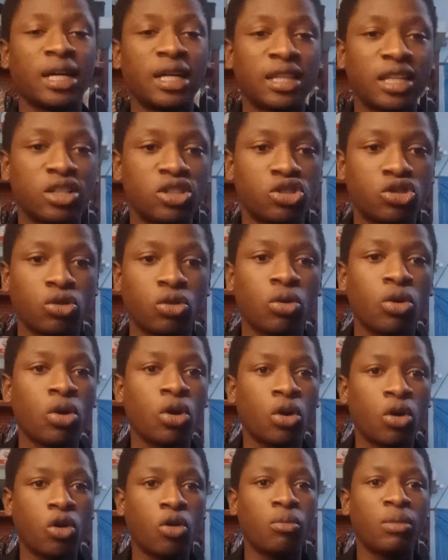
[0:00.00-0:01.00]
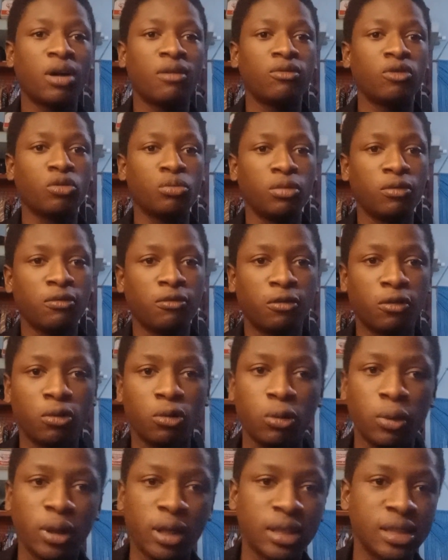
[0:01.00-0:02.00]
attention or have not been
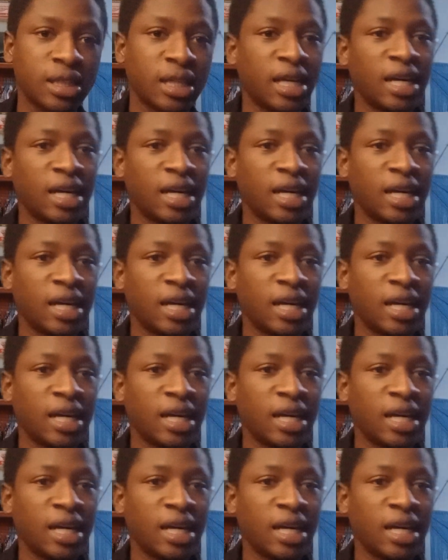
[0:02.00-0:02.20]
following it.